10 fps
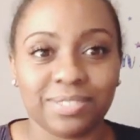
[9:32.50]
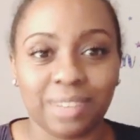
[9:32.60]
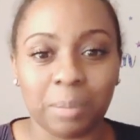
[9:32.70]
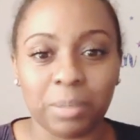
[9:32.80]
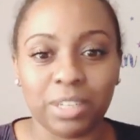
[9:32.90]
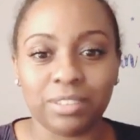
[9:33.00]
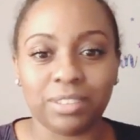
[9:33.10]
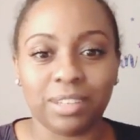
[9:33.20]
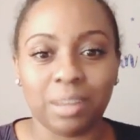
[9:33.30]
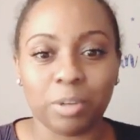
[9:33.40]
I'm gonna
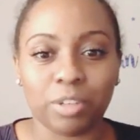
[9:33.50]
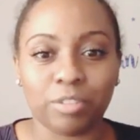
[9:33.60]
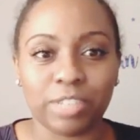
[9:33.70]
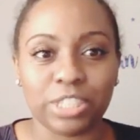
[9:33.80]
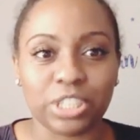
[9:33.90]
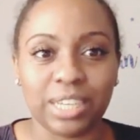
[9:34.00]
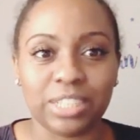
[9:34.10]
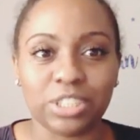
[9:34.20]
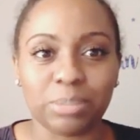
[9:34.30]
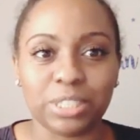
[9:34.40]
unraise your
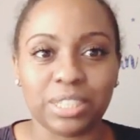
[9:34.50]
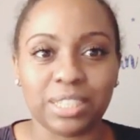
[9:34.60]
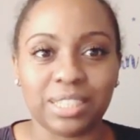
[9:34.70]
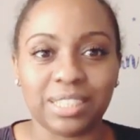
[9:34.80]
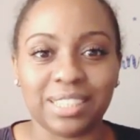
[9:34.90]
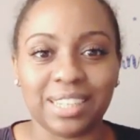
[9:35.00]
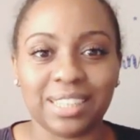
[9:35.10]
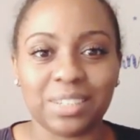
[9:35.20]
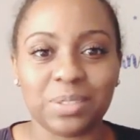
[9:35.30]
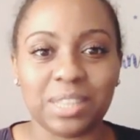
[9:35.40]
hand, Jimmy Jane. I
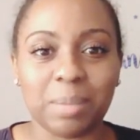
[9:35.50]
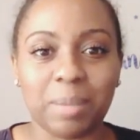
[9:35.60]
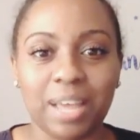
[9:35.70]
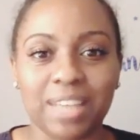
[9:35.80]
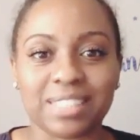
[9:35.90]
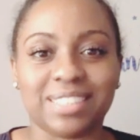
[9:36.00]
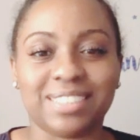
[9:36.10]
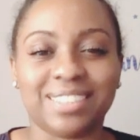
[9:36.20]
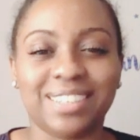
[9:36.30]
think you did that by accident.